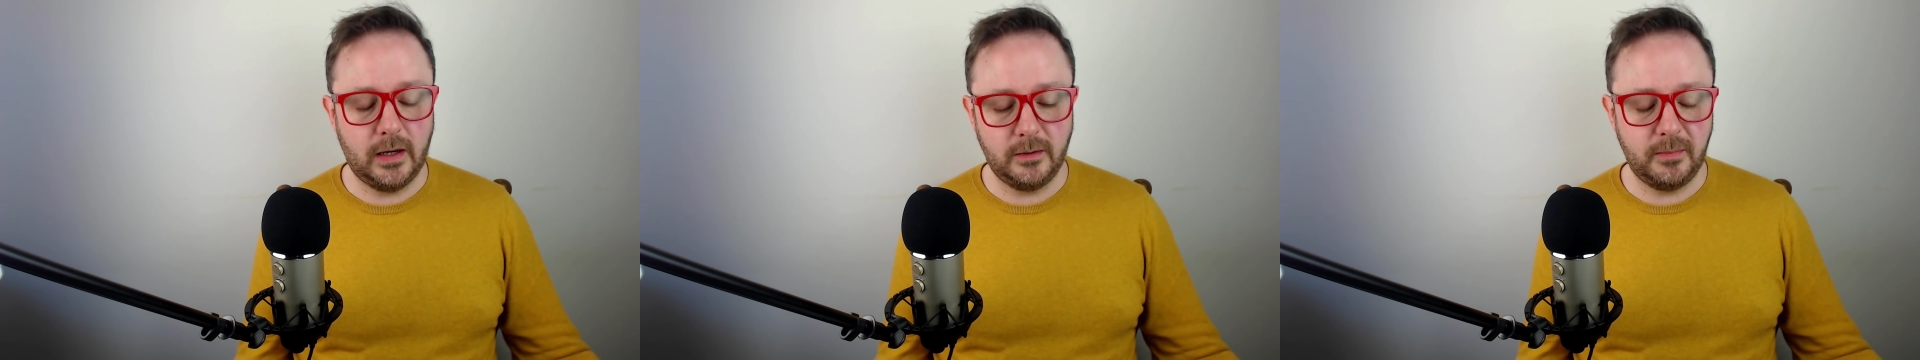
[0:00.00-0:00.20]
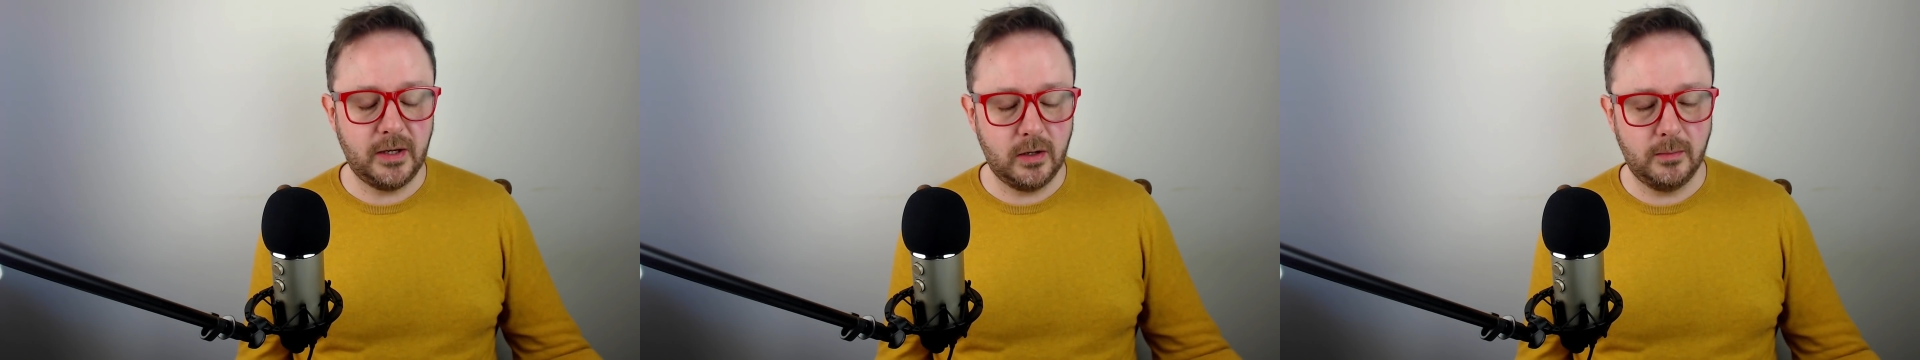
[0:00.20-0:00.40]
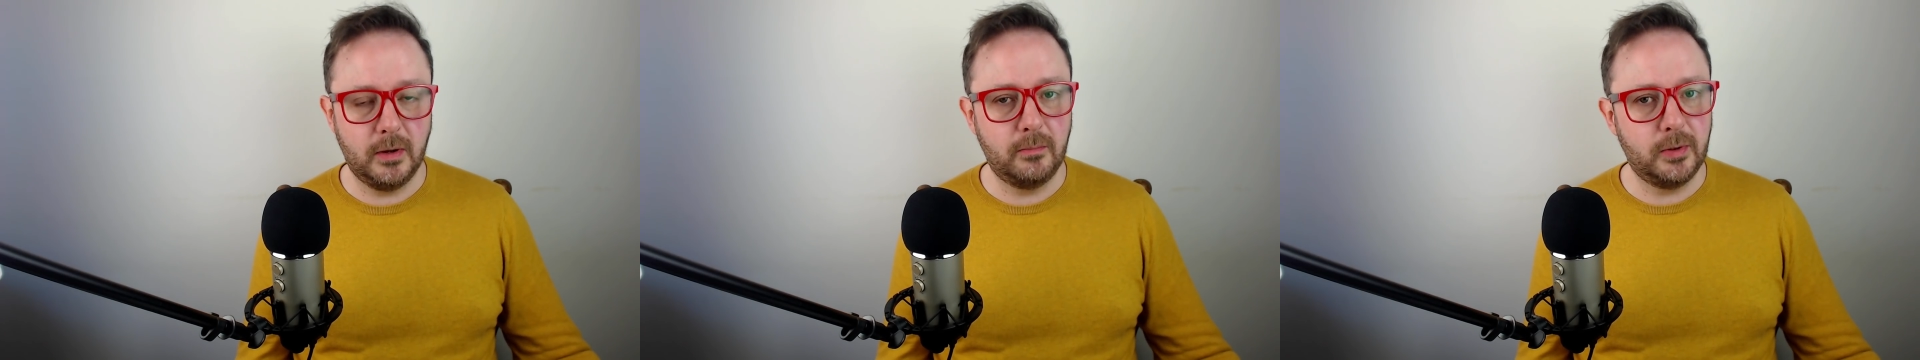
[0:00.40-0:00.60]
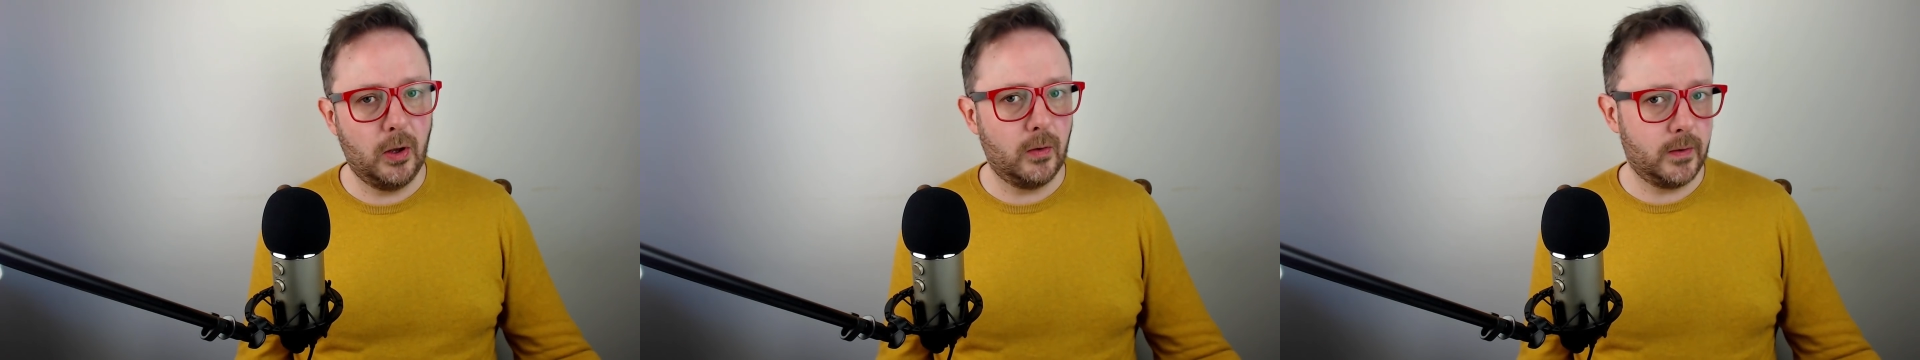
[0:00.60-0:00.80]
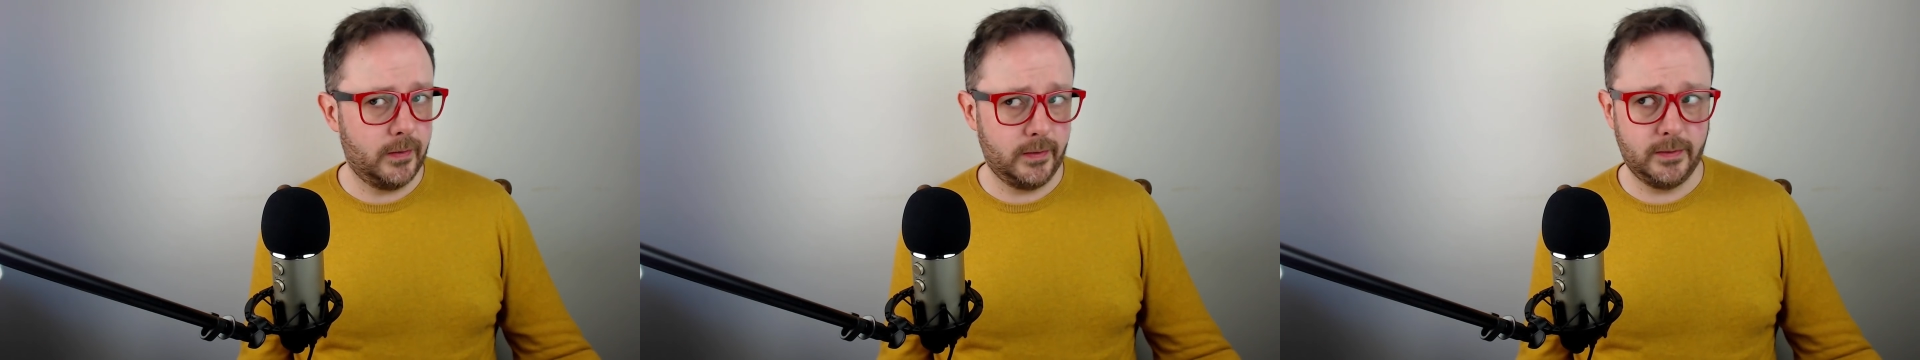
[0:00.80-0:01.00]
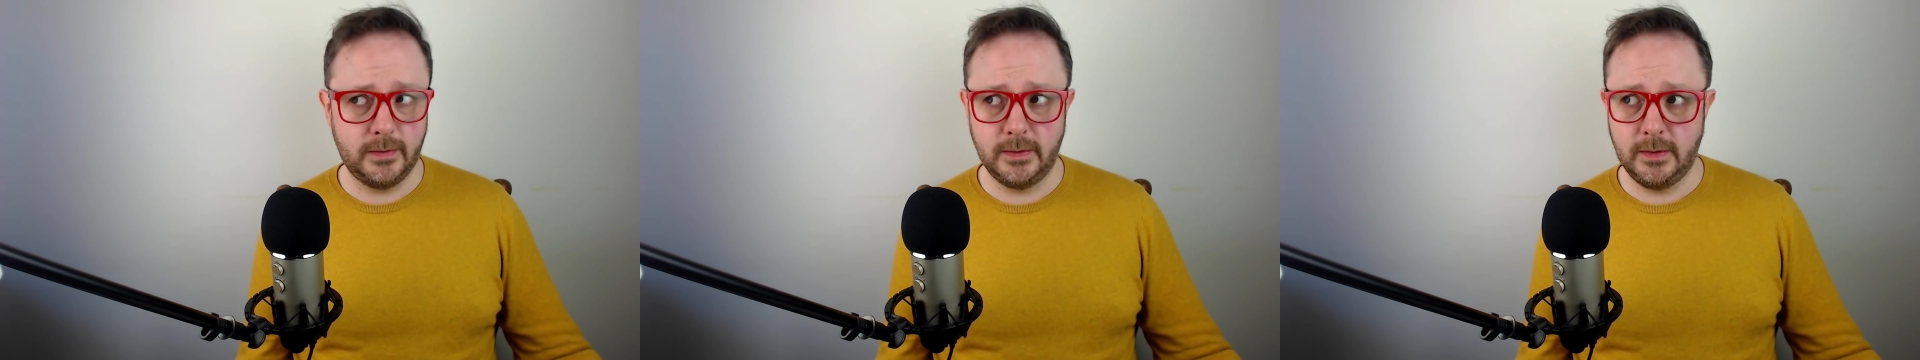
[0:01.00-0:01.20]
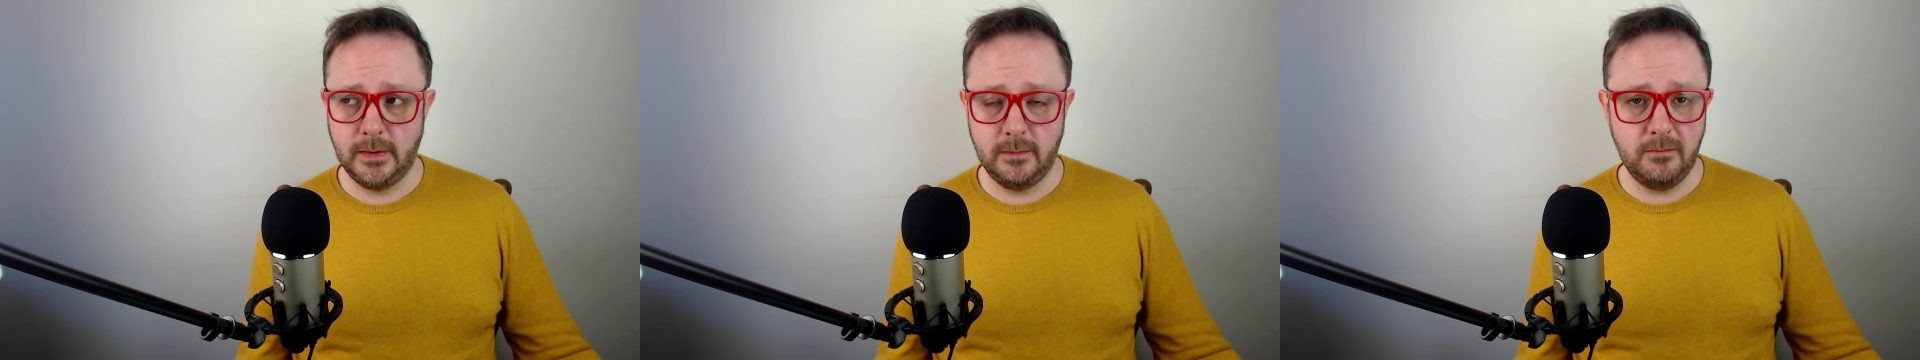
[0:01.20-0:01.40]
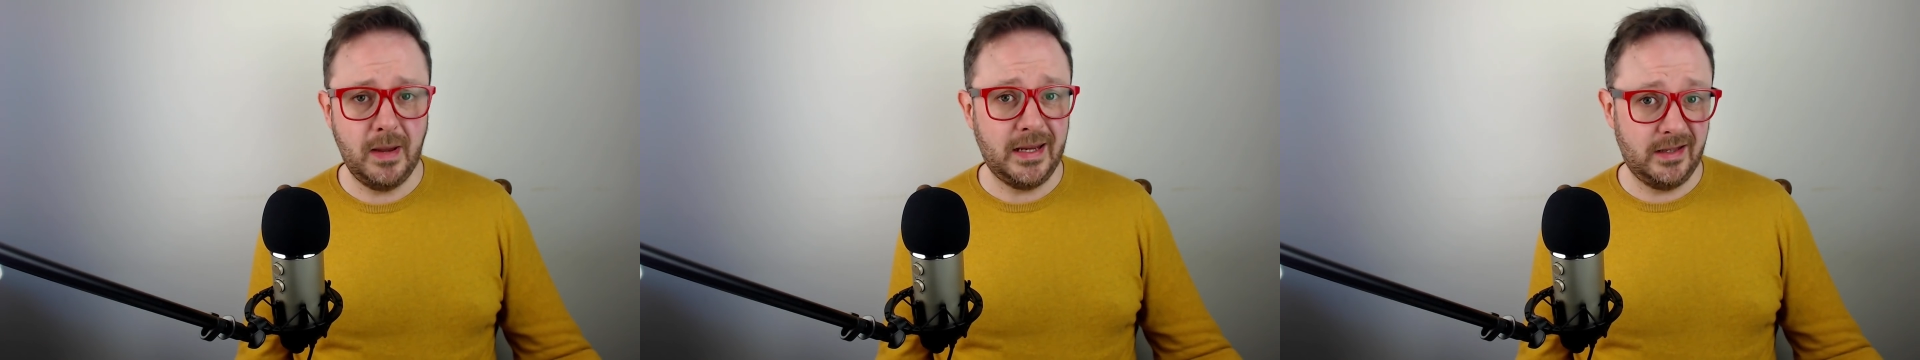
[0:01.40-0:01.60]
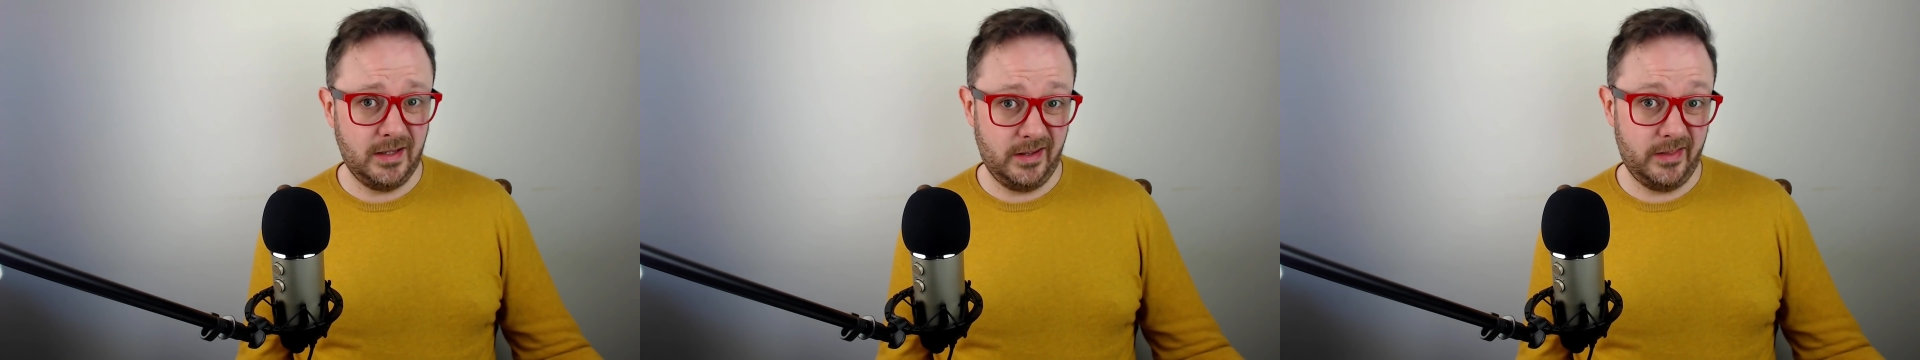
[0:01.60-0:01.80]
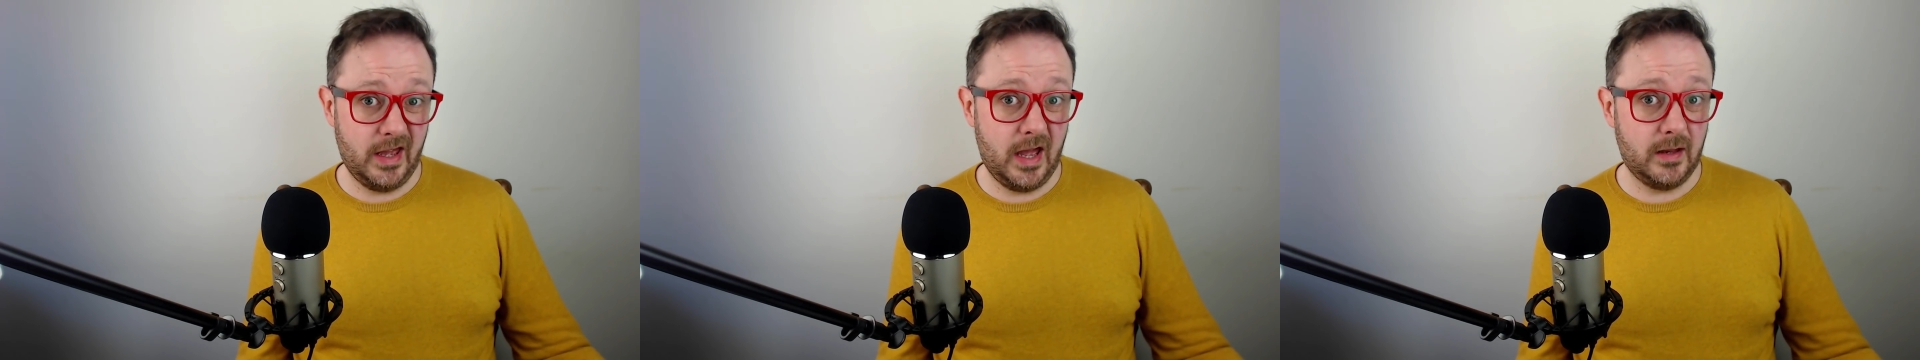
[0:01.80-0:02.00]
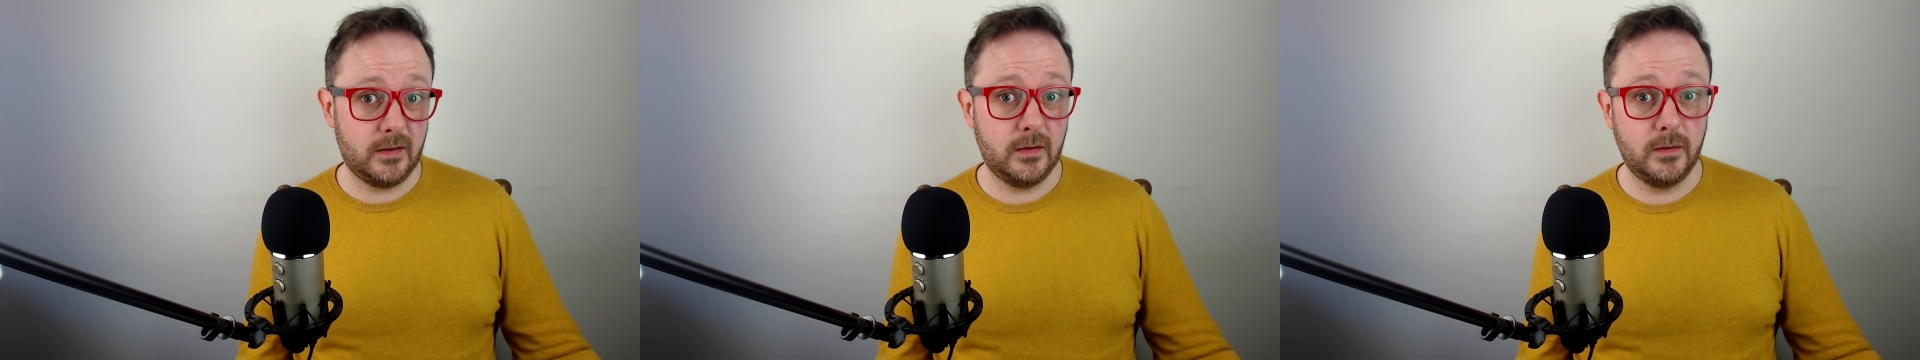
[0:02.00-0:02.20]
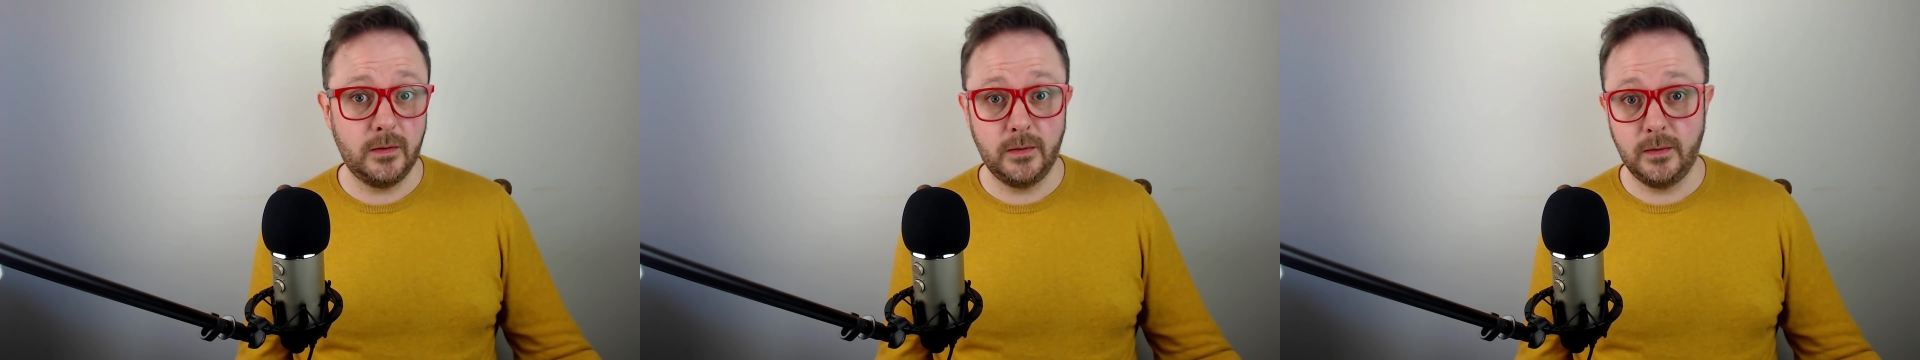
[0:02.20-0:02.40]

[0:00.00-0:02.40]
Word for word: and become a blogger? Mainly that.